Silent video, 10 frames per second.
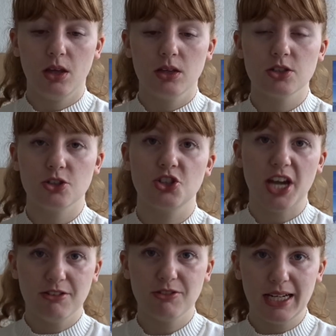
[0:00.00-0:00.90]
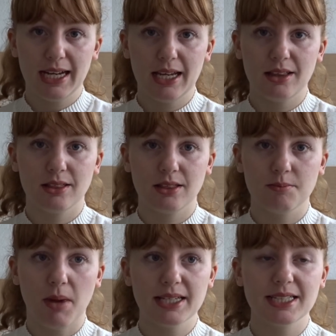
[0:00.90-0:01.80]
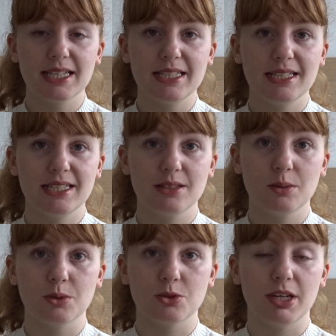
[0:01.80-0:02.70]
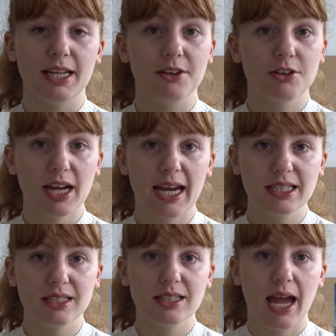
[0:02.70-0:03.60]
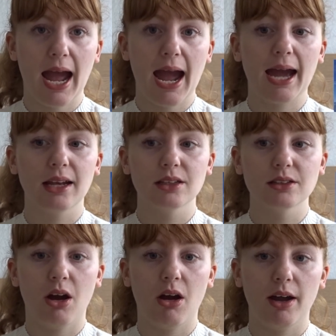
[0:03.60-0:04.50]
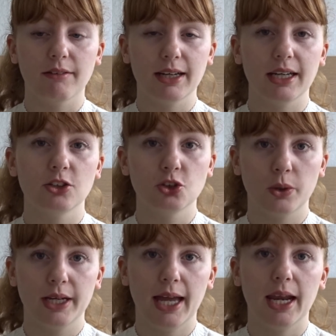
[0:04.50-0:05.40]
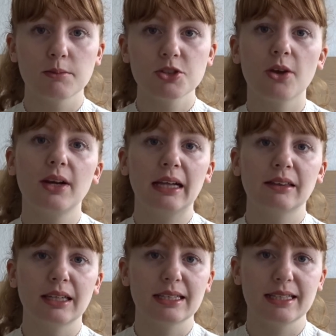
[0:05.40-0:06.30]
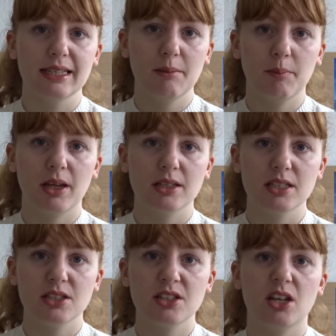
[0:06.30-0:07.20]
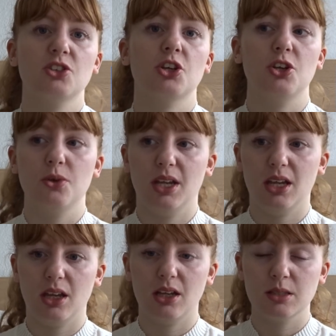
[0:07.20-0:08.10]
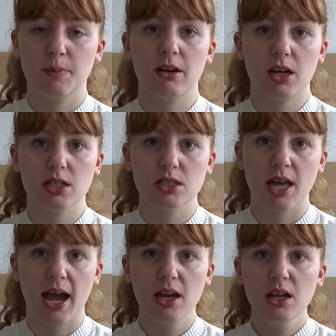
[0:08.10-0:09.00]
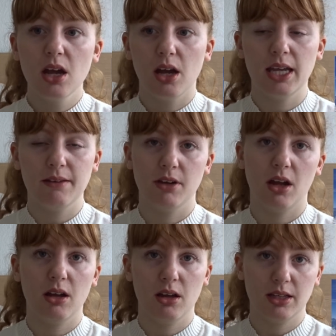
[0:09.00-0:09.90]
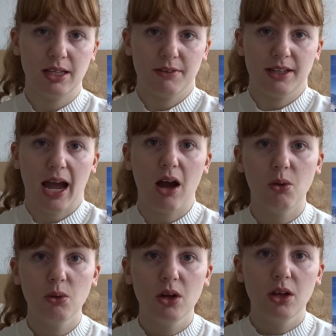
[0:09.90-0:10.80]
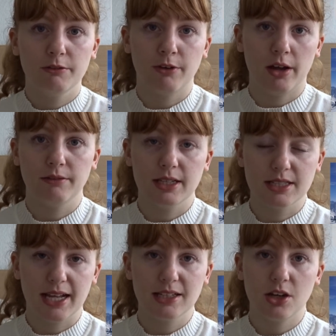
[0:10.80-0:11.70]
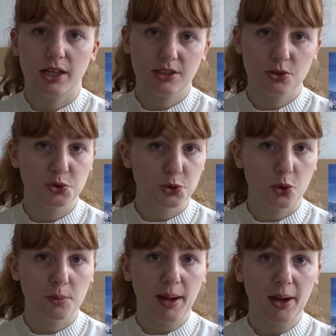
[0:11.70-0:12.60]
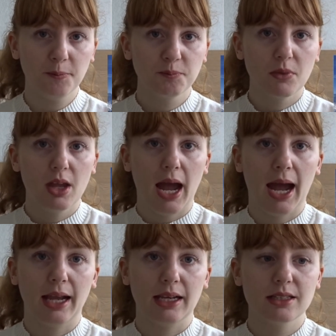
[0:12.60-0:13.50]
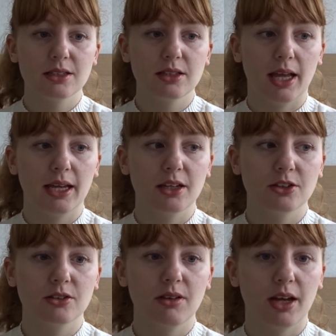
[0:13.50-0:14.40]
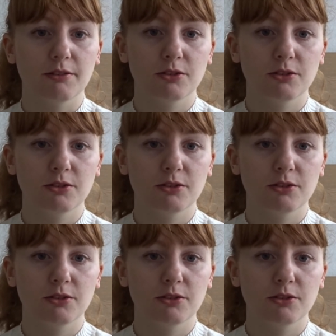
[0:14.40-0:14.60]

So generally, my ski season was really great and I really enjoyed it and I'm so glad that I did it because it's such a unique experience that even even now, five years later, I still talk about and it's like a kind of